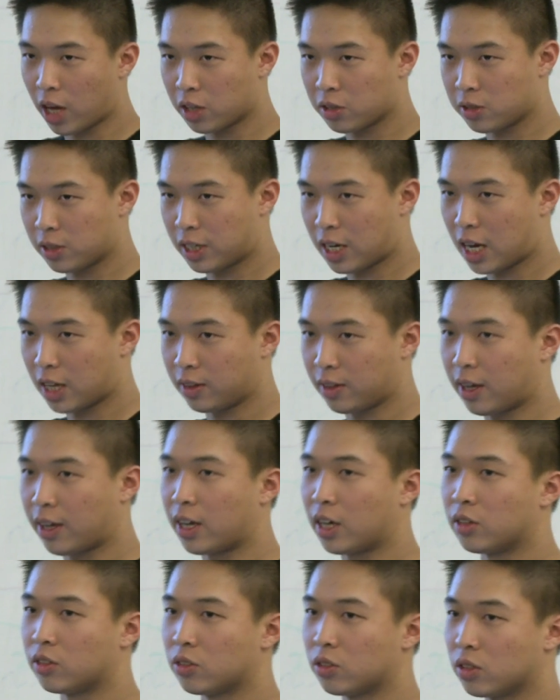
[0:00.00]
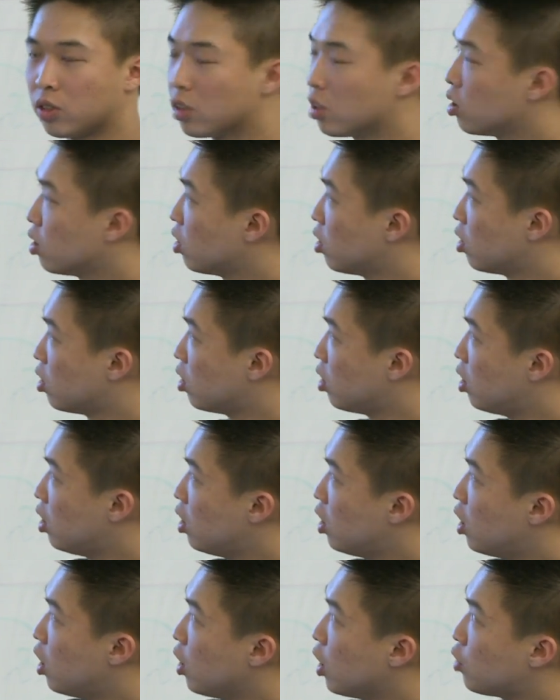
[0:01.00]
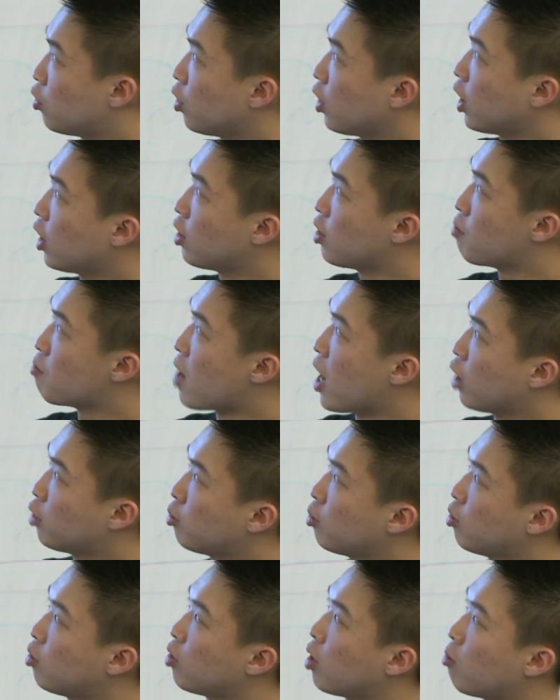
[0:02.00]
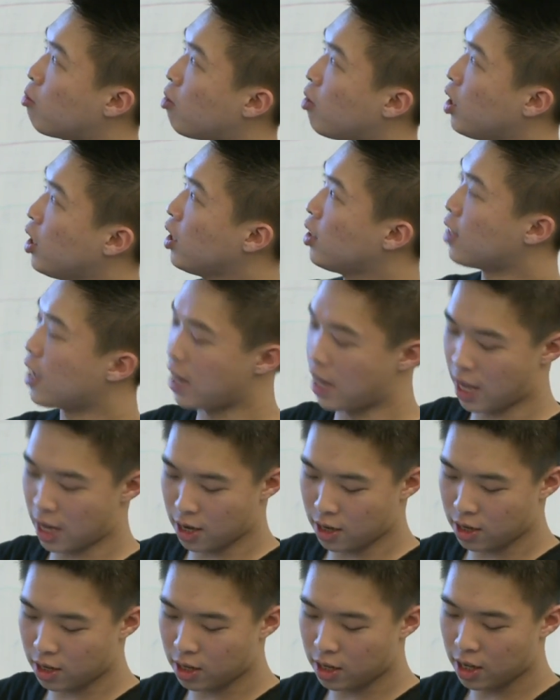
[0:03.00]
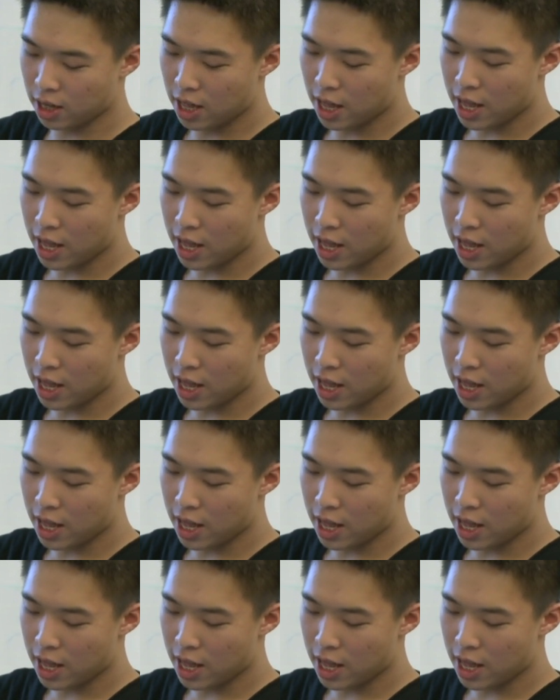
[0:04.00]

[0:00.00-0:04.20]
actually got that answer. Let's look at the maximal subarray that ended